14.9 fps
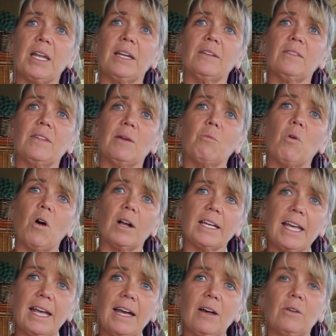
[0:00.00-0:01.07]
and as they
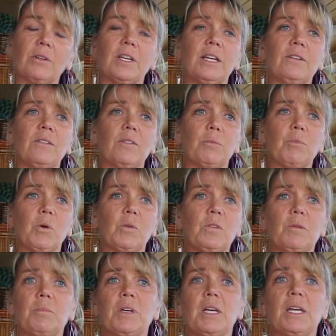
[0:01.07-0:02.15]
walk out, it's supposed
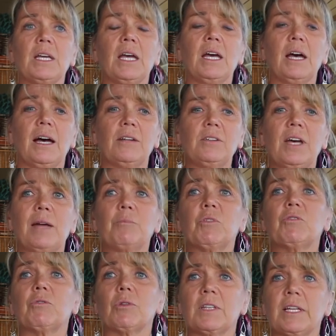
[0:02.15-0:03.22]
to be a time
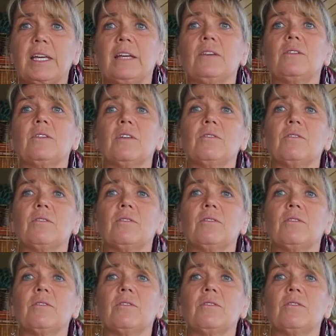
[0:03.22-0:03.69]
of release,